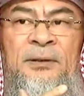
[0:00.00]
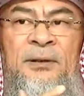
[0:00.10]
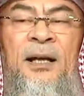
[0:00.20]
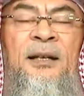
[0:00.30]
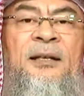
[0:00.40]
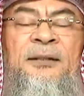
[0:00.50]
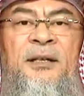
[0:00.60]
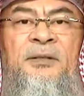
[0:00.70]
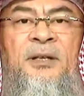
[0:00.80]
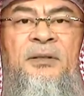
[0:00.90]
Allah
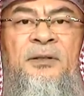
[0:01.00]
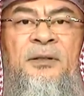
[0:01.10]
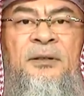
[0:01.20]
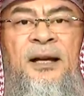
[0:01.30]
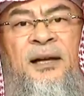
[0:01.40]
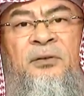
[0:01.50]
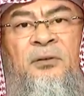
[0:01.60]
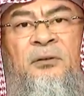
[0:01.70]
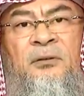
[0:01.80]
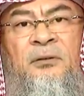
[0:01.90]
tells us that
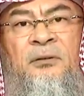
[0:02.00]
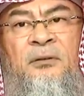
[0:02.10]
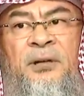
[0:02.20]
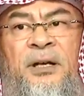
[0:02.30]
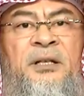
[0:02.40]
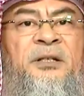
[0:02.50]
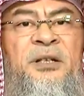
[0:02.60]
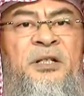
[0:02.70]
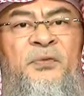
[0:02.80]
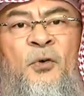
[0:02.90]
it is
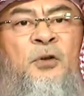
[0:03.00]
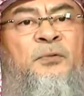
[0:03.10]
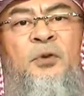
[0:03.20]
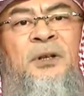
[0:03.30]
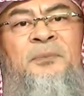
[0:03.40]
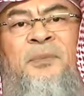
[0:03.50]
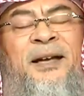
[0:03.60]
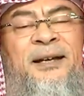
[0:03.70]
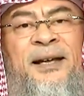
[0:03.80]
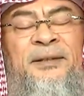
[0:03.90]
his fault for not
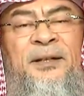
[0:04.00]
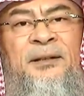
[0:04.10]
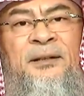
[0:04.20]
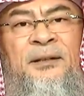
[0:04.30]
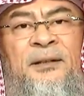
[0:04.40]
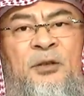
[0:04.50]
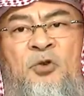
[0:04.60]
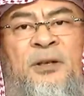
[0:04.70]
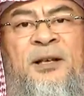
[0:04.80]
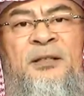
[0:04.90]
migrating. You
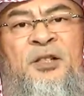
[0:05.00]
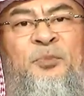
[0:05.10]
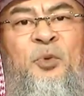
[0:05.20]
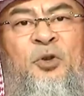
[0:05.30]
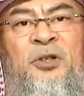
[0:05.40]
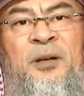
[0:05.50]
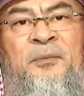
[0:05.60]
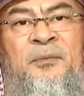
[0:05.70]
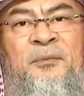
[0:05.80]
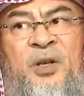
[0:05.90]
cannot support
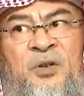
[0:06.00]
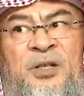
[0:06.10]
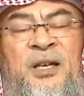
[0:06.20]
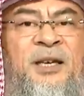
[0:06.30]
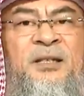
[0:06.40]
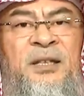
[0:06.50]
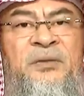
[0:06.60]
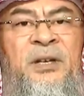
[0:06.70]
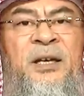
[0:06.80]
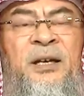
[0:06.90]
him because he is
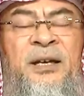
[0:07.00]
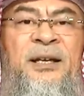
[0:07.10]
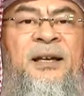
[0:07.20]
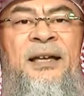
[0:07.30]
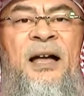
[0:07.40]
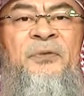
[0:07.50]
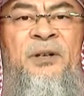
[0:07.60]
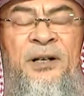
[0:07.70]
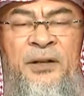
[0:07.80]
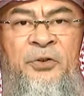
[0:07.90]
living in a kafir
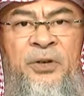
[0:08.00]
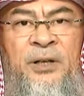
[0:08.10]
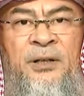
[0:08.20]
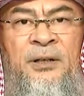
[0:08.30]
country.